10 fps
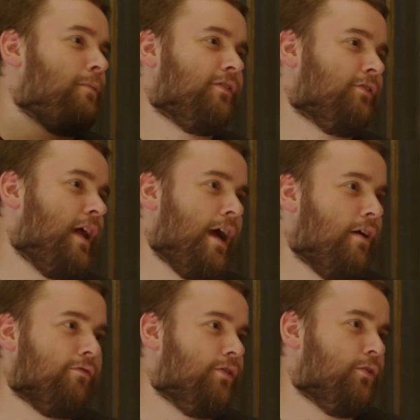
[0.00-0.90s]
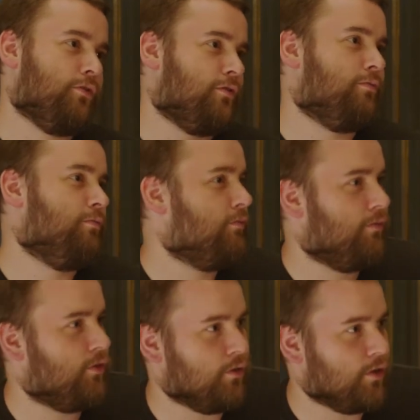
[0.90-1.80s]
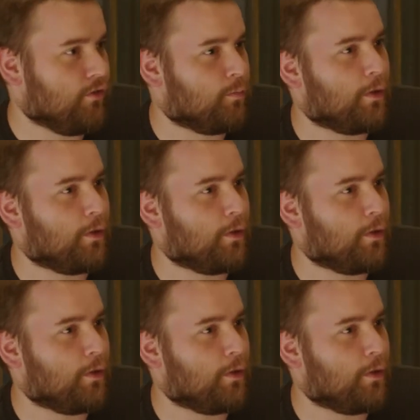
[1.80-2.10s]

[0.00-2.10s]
basically have those 2 dudes,